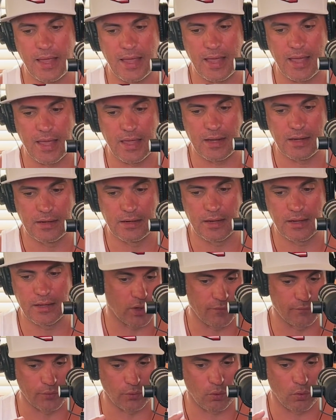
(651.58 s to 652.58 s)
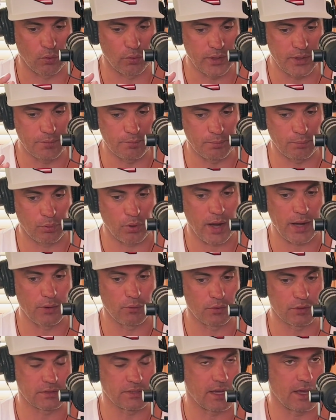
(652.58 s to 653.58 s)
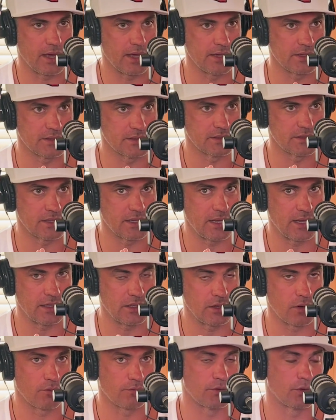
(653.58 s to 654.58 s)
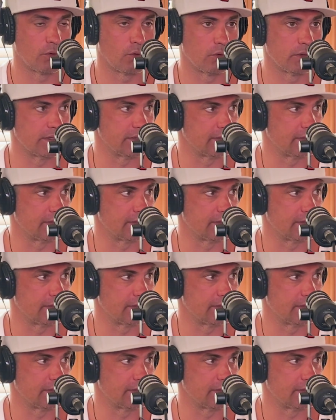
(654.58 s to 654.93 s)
And if you're already prioritized, if your only